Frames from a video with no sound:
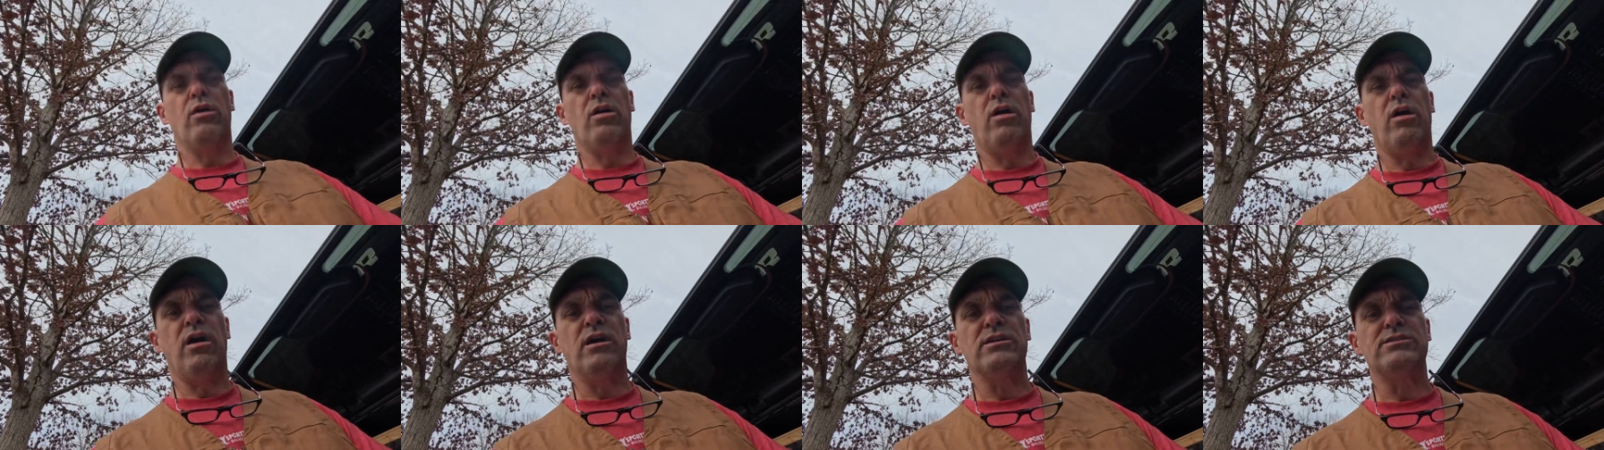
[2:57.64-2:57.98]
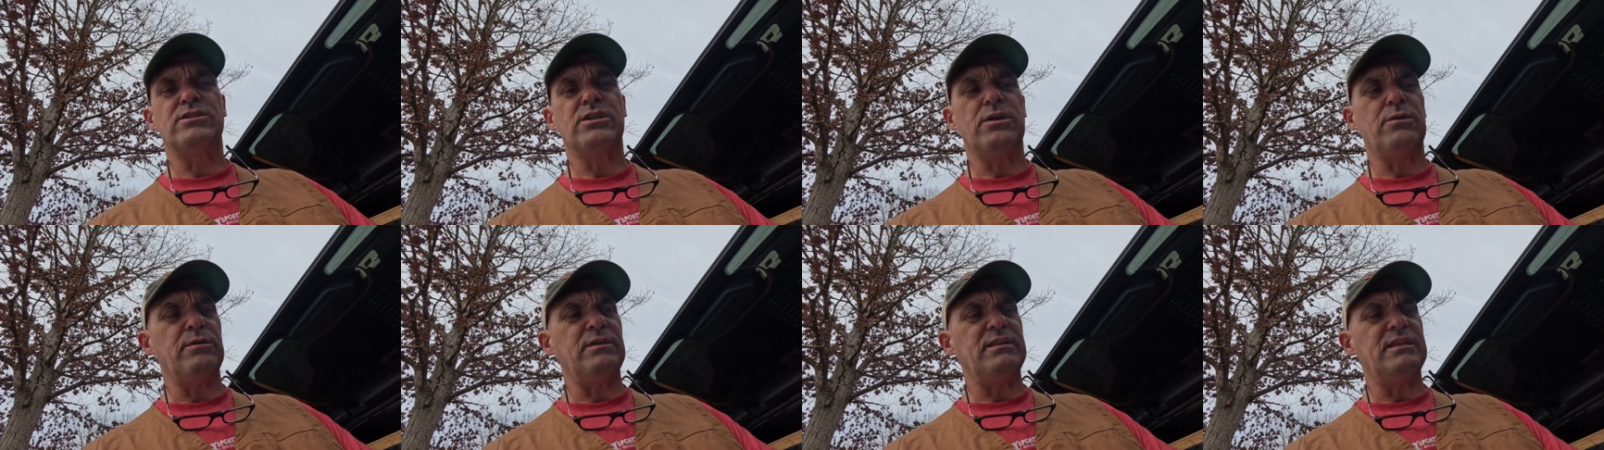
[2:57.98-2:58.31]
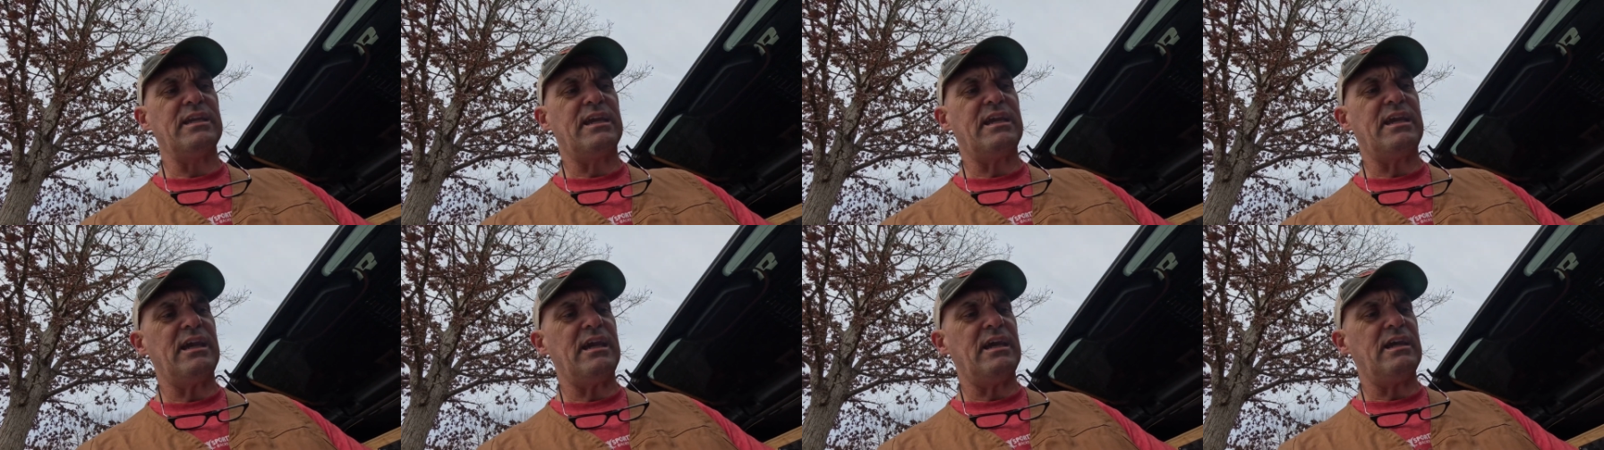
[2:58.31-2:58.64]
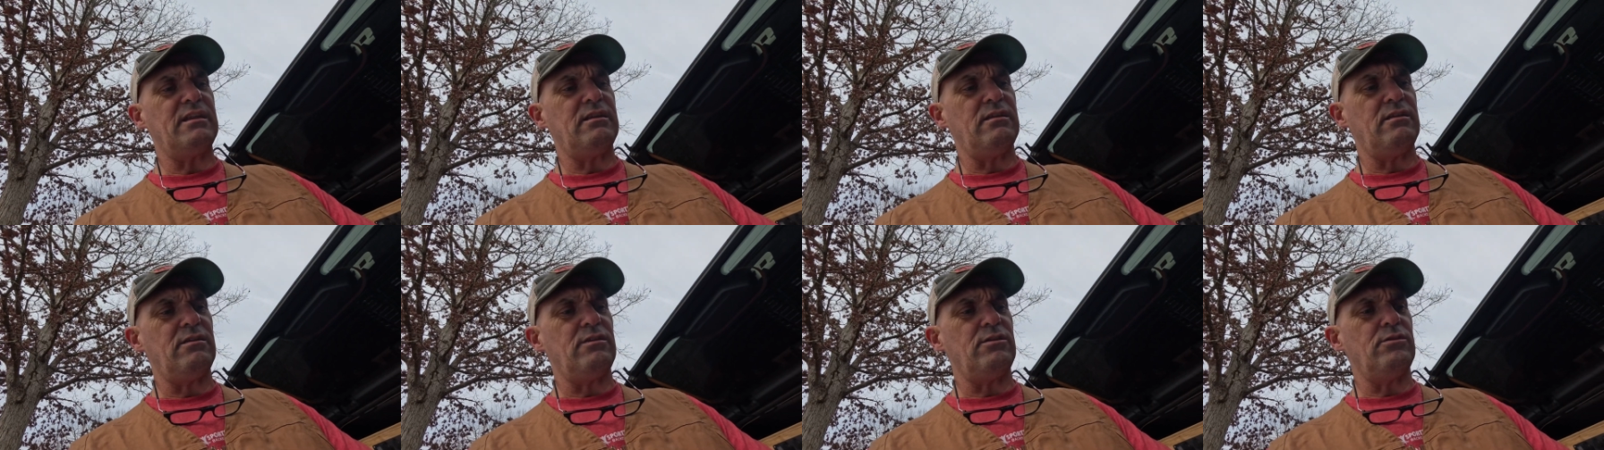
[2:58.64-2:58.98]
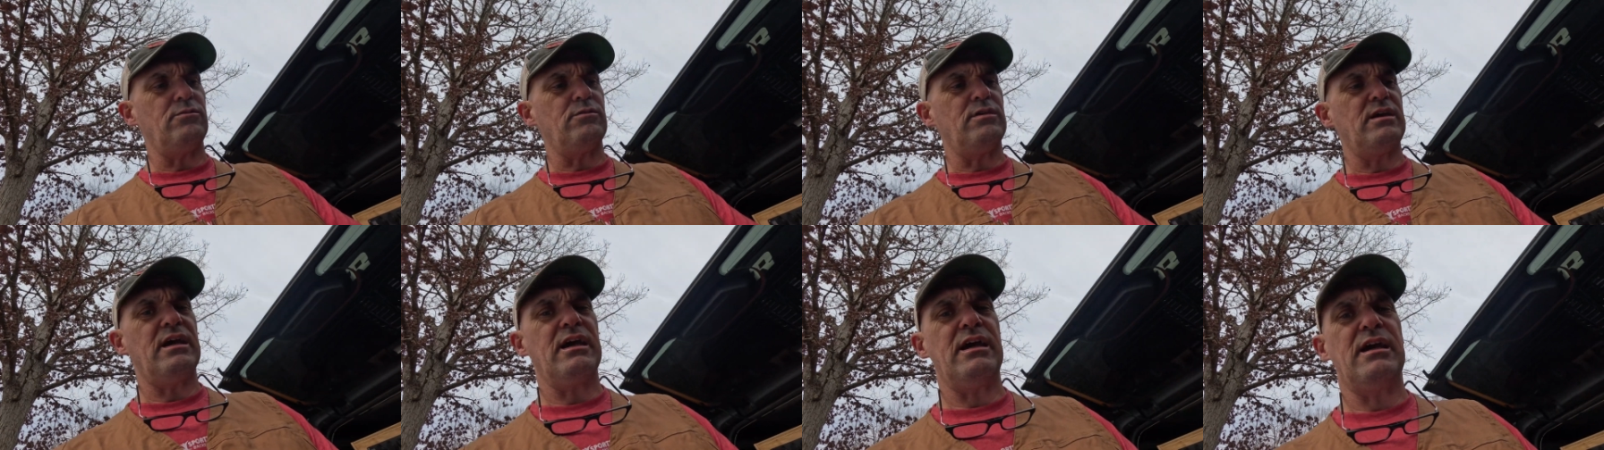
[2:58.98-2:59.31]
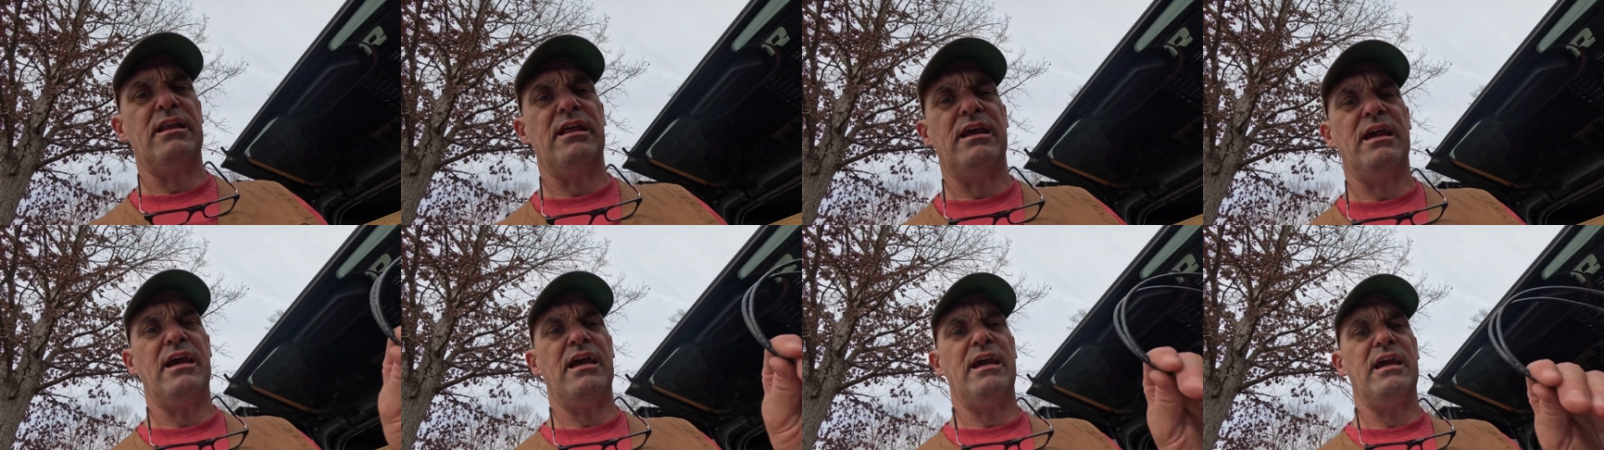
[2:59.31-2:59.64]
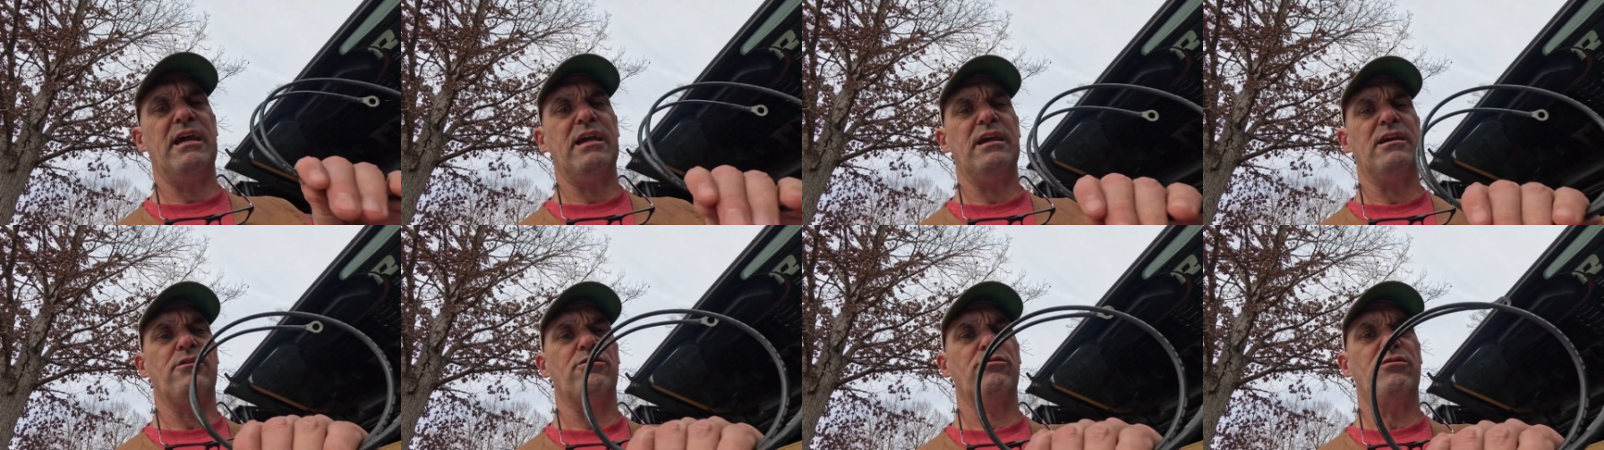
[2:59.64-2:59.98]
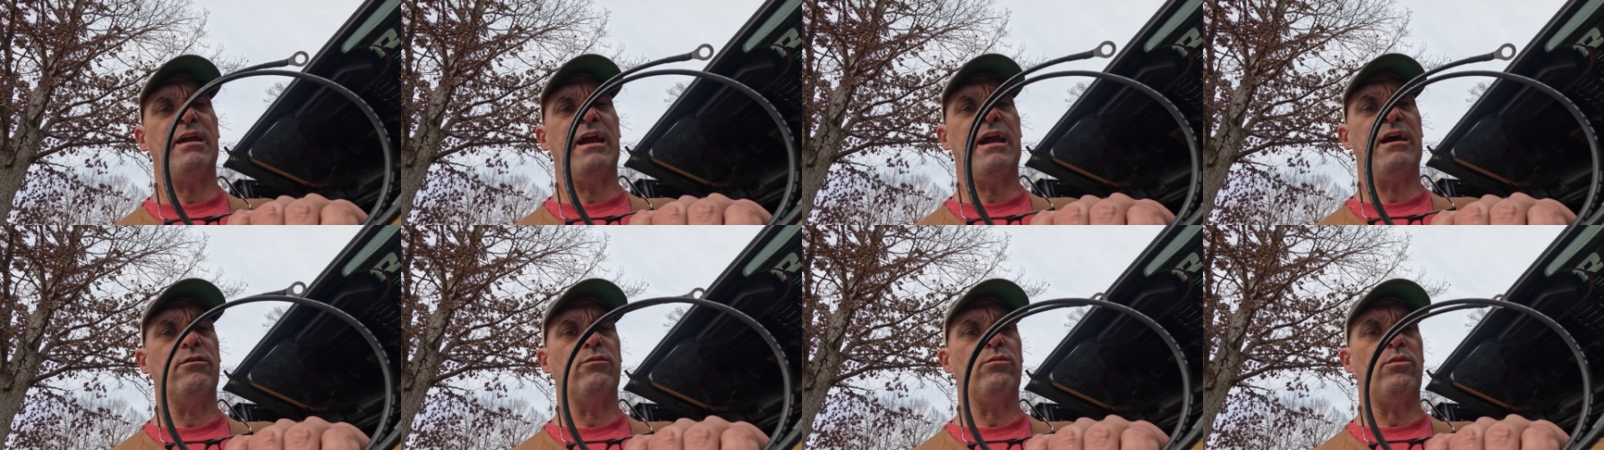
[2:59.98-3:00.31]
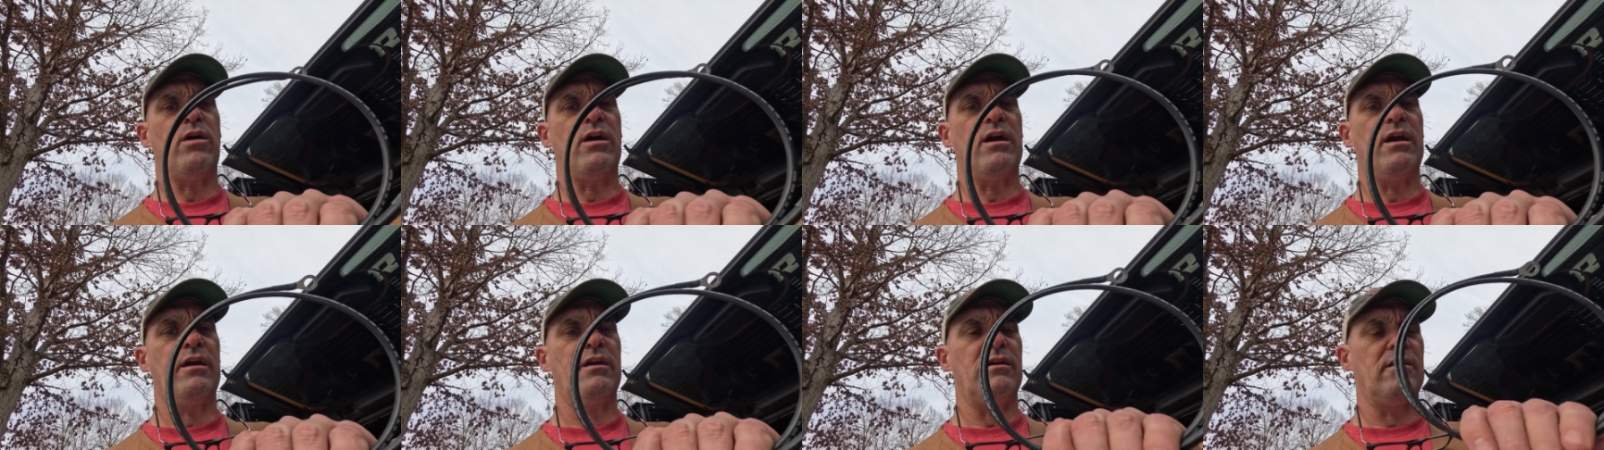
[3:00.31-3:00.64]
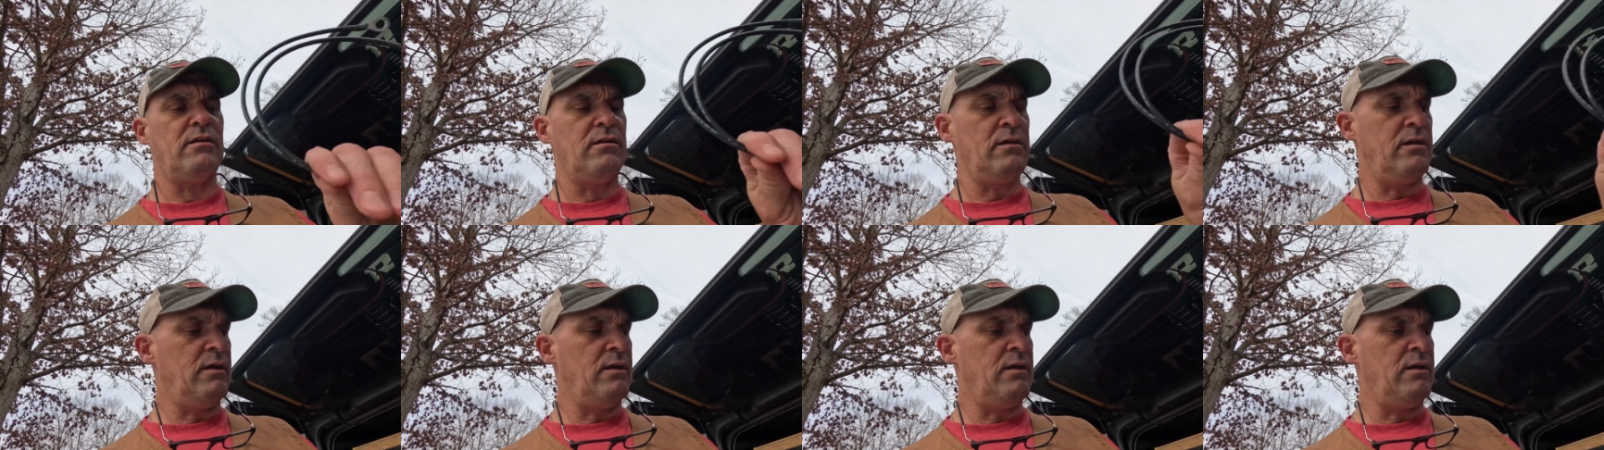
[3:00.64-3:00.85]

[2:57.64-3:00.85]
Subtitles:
also in the kit, you get a ground wire,